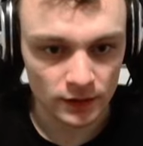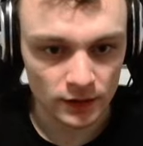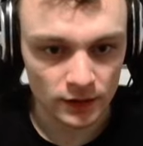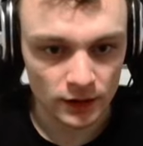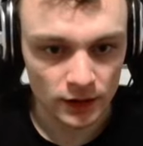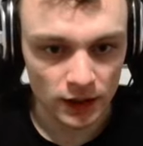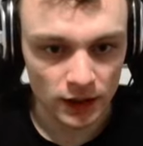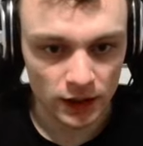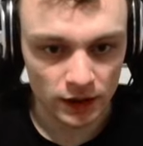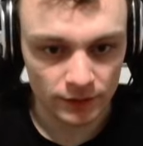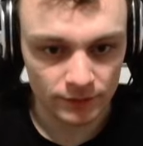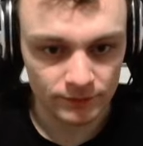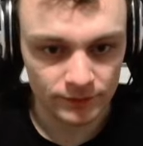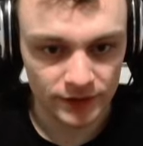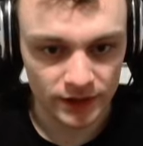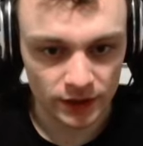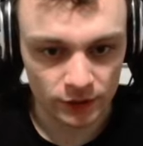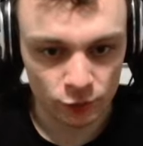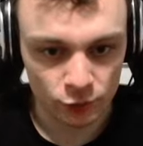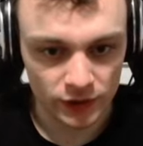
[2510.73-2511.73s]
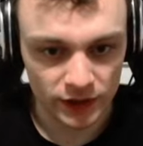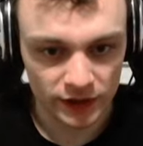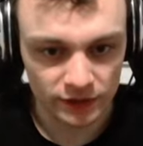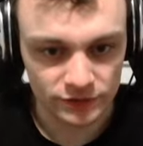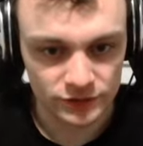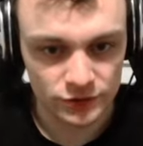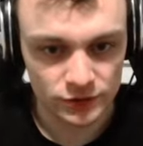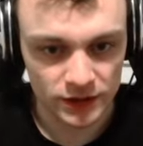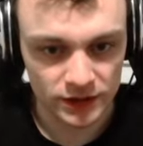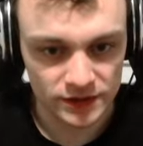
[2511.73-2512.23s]
Yeah, we
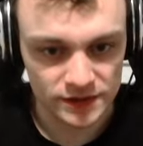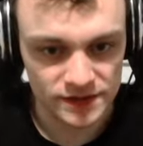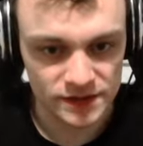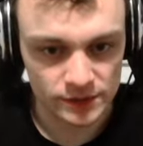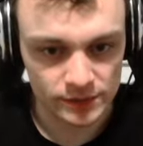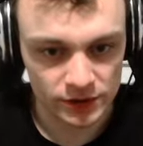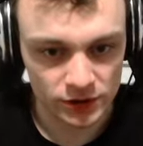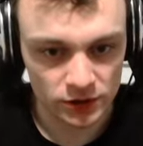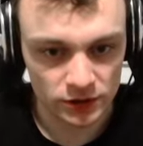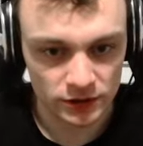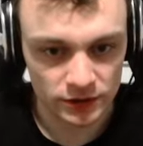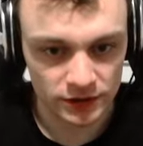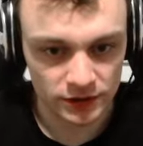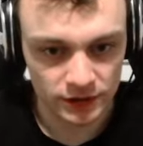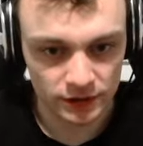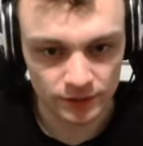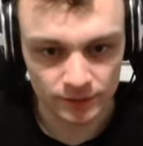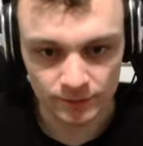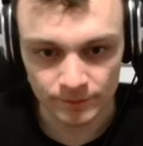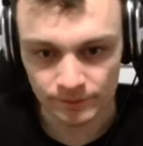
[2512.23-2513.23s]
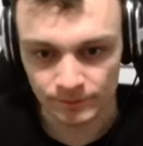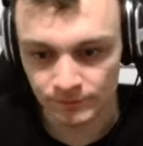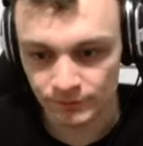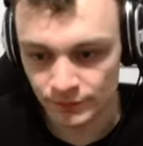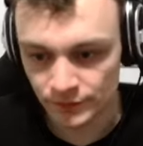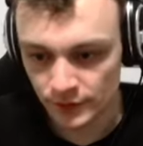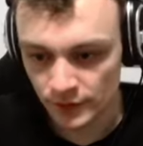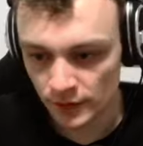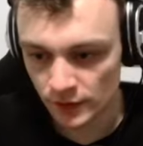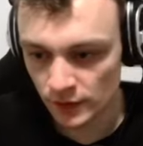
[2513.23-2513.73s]
have to add a semicolon here.
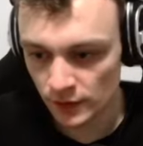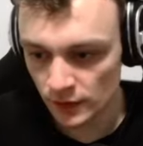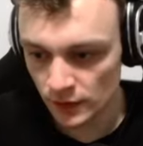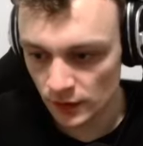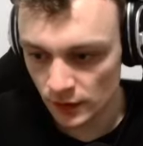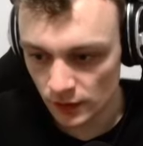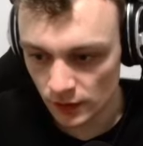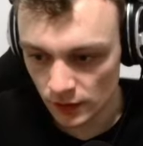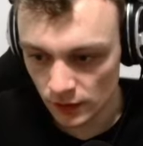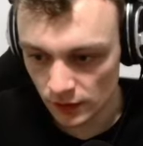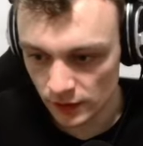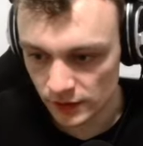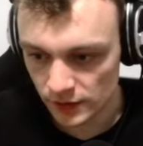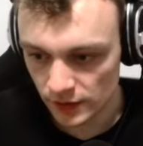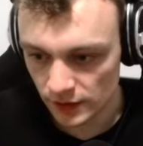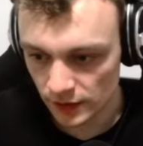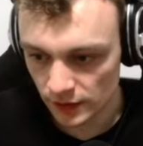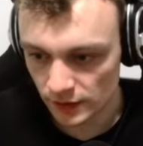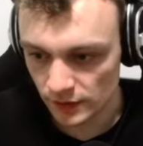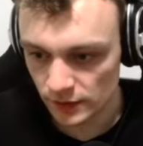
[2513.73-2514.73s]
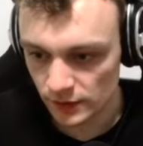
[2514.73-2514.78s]
Okay.